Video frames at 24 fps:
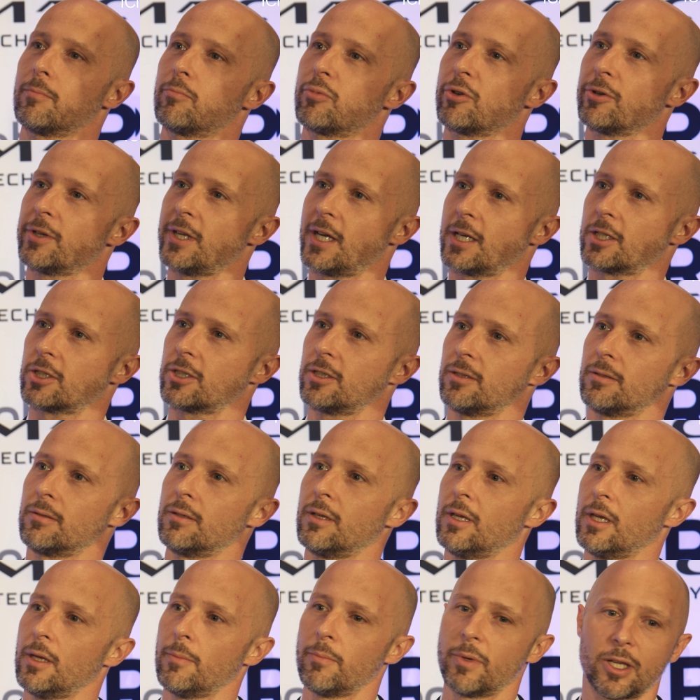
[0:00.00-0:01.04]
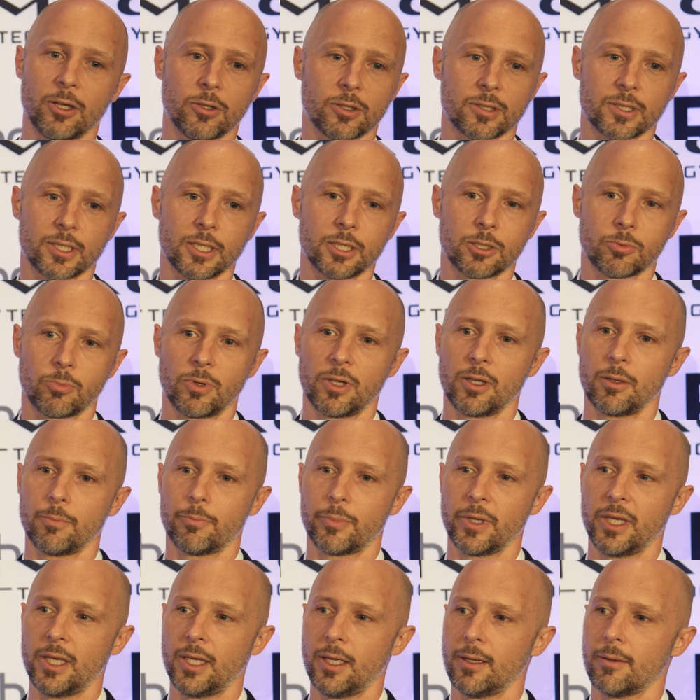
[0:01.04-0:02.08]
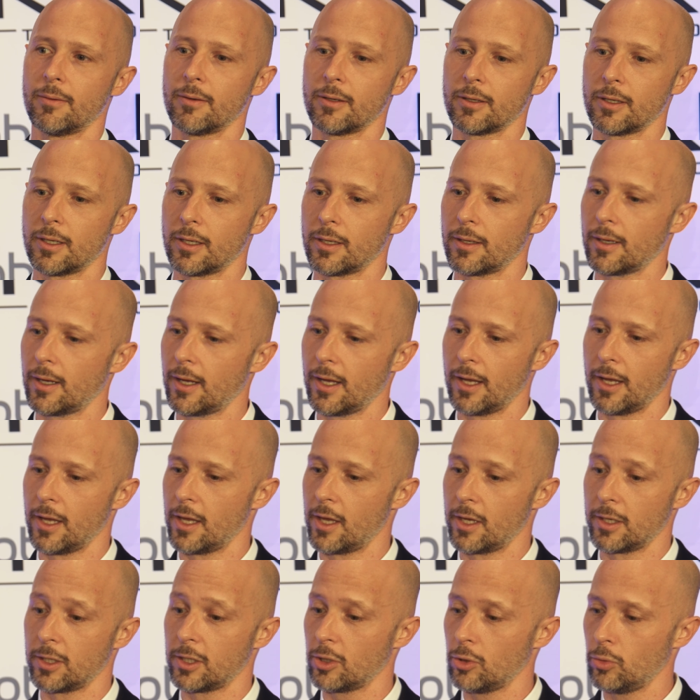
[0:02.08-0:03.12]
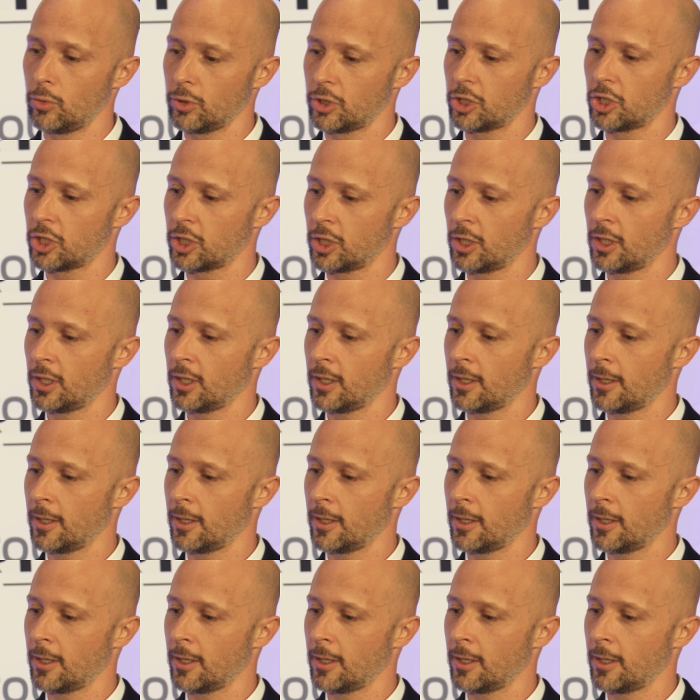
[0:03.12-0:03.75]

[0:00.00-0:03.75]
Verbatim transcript: and production, because this will be a, a huge